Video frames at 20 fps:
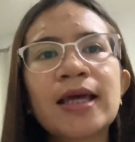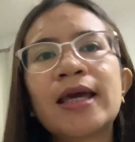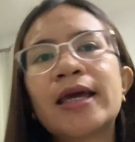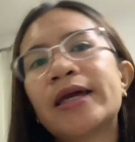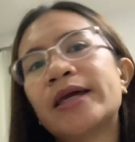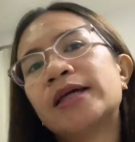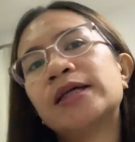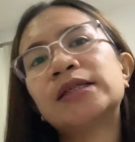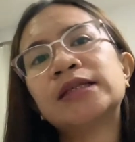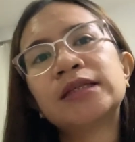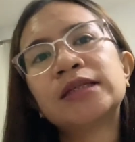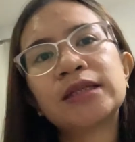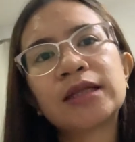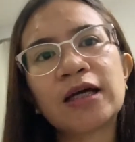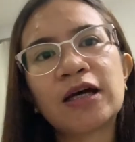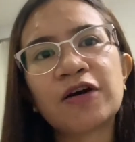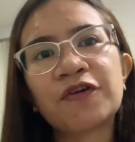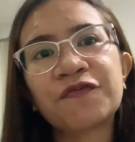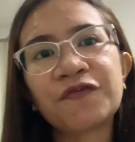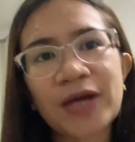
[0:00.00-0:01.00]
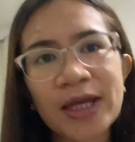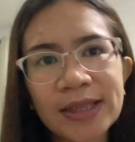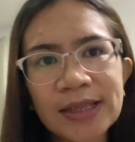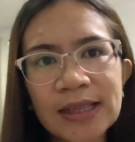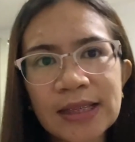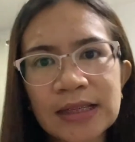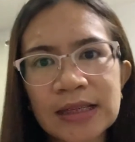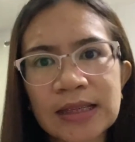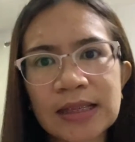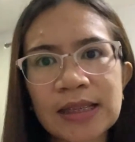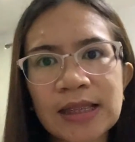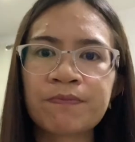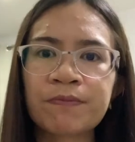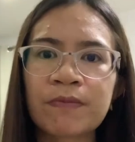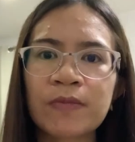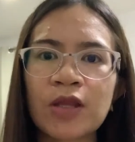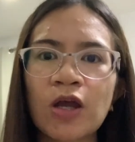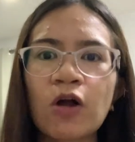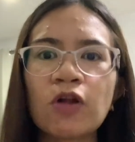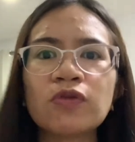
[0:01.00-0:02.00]
And finally,
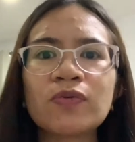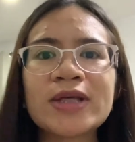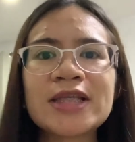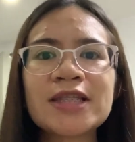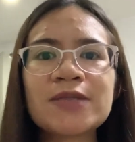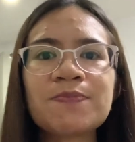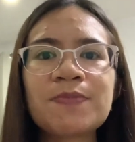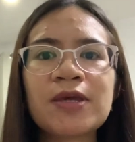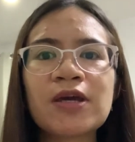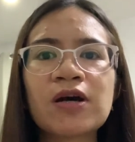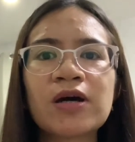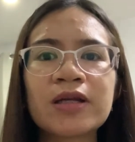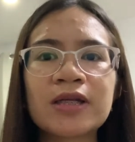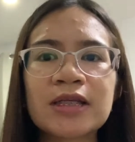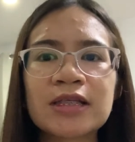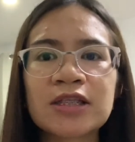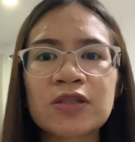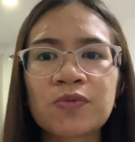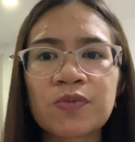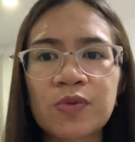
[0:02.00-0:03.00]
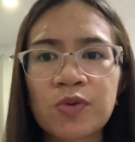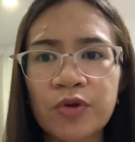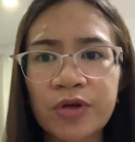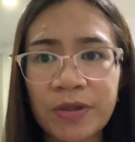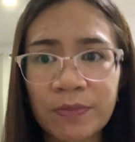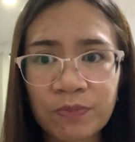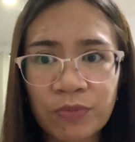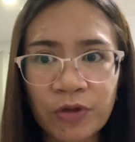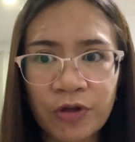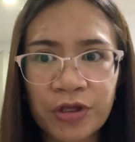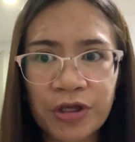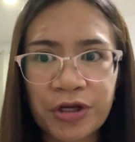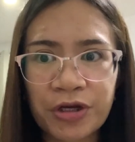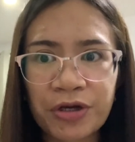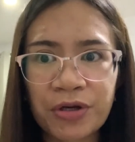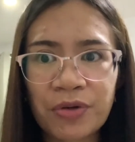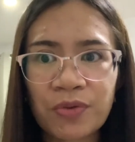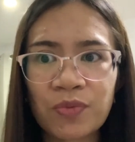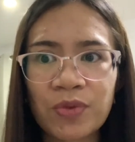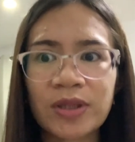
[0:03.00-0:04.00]
always be honest with your
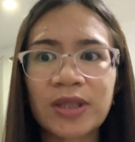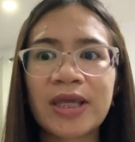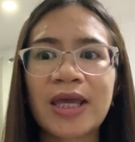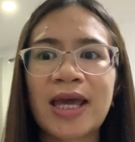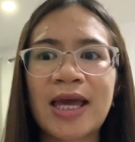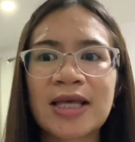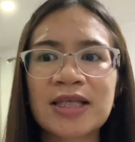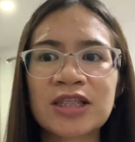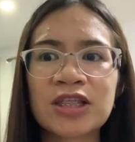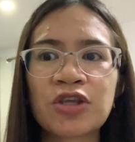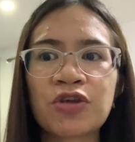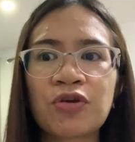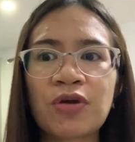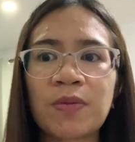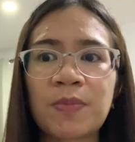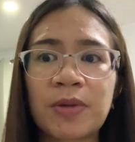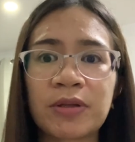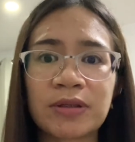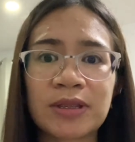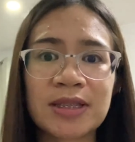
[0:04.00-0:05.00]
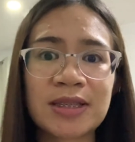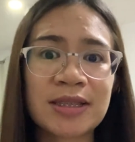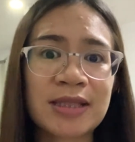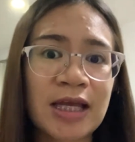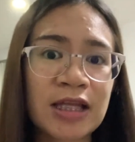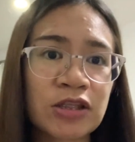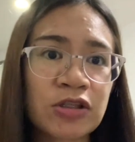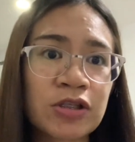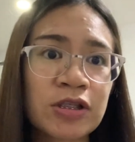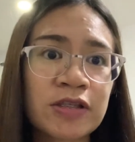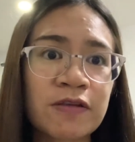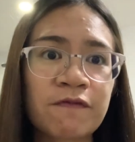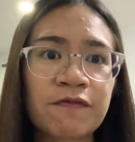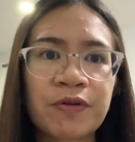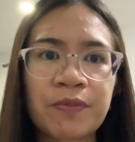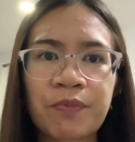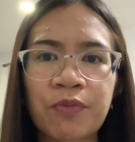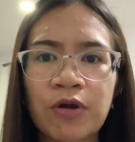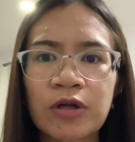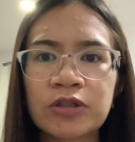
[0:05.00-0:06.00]
employer when they ask you about the status of
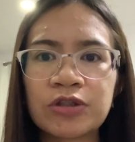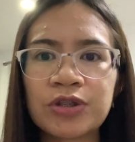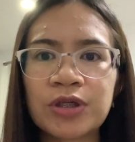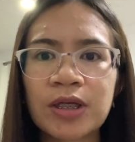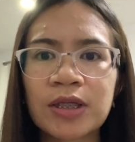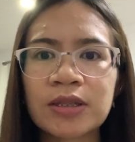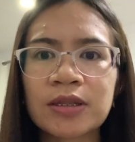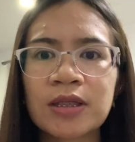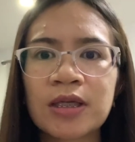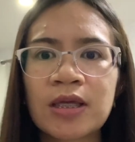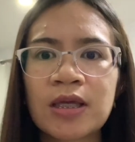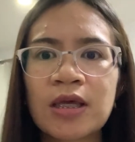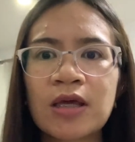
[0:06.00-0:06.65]
the project.